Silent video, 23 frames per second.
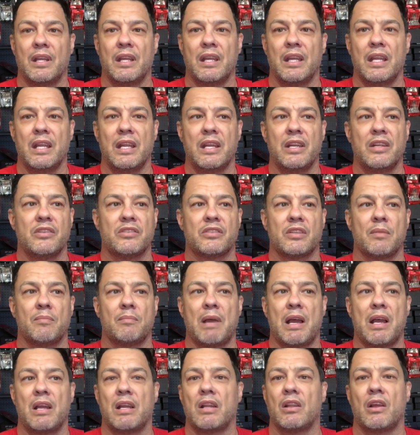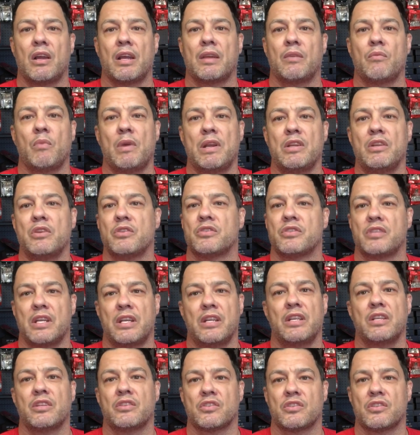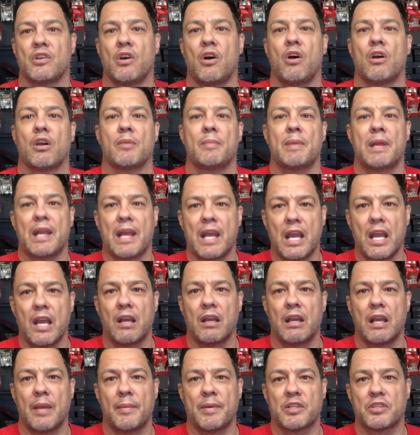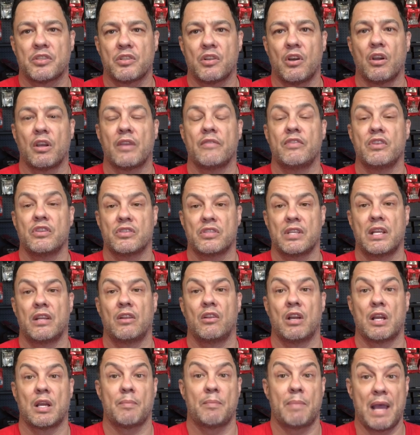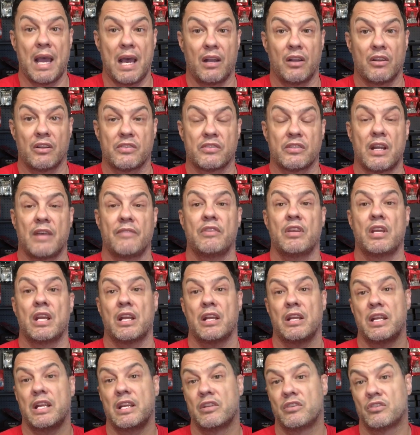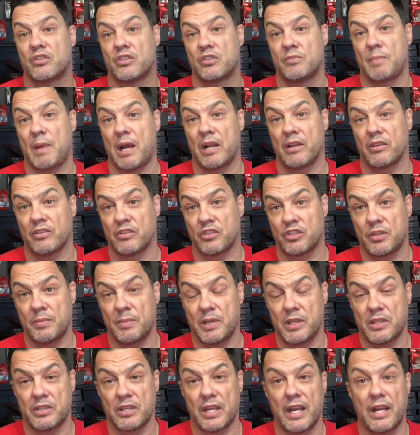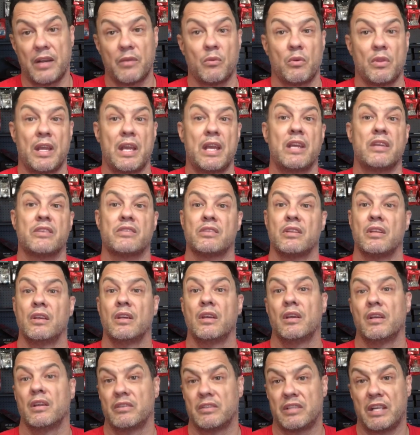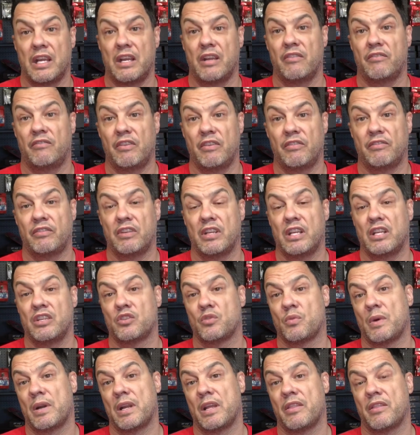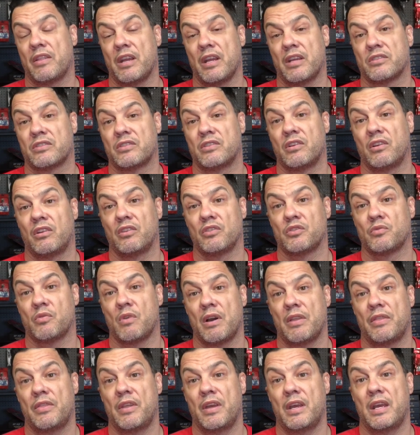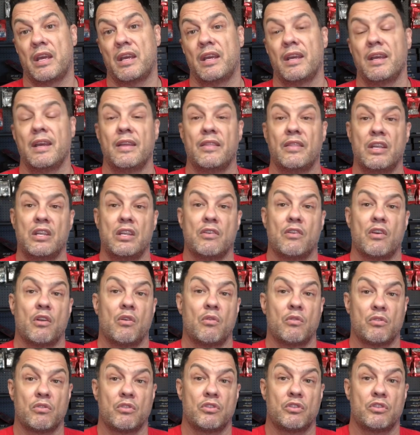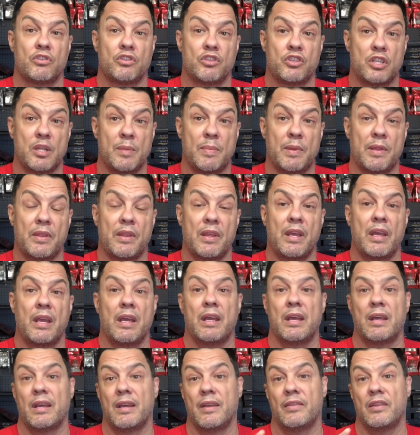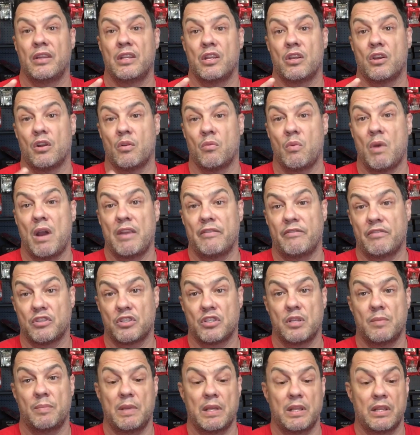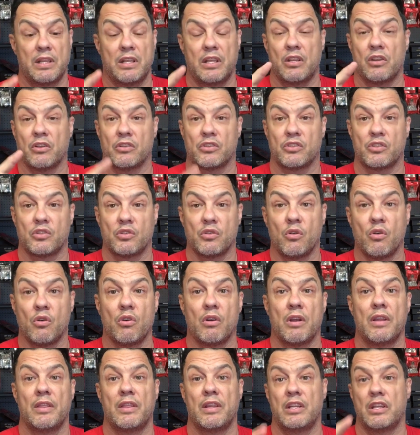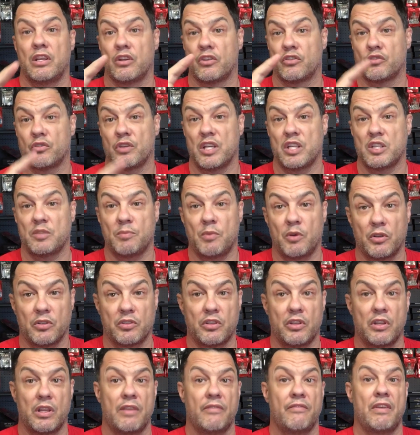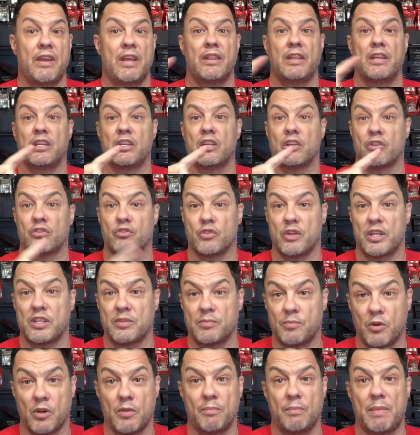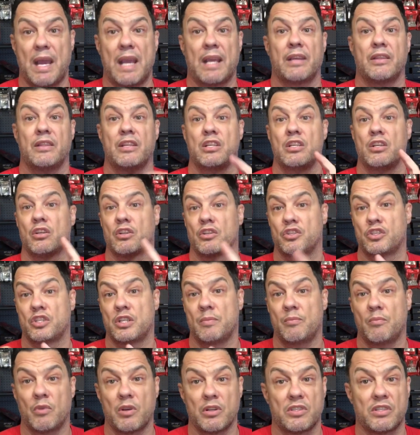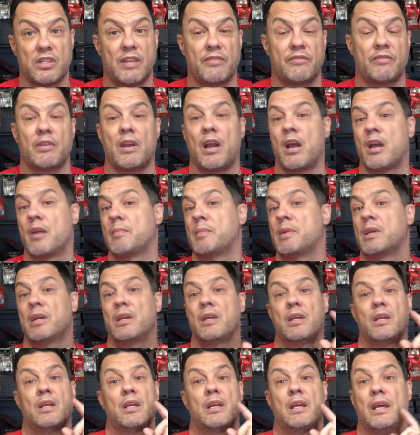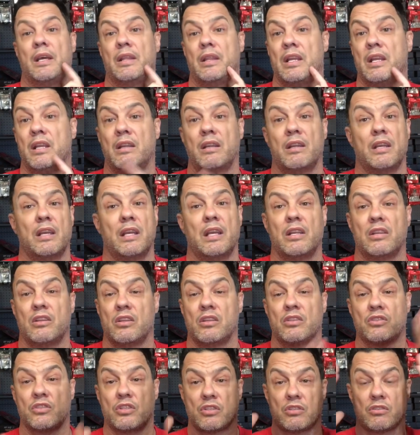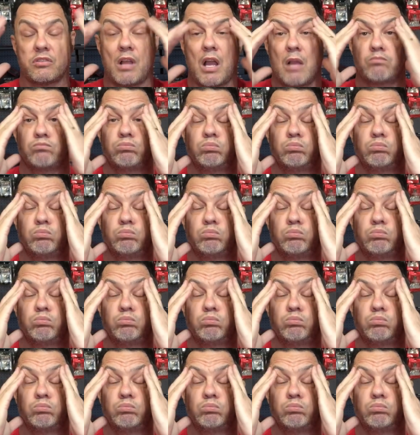It is and like when you're sending stock, I mean, how much stock? If you send like a pallet of stuff, you're going to need part of the shipping container. Well, there's $10,000, $15,000, $20,000 right there. Then you've got to ship it there. Then you've got to wait for shipping. Then you've got to store it. And then you've got to transport it to the event. Then you've got to transport it back. And then you've got to ship what's left home. And then it's just like,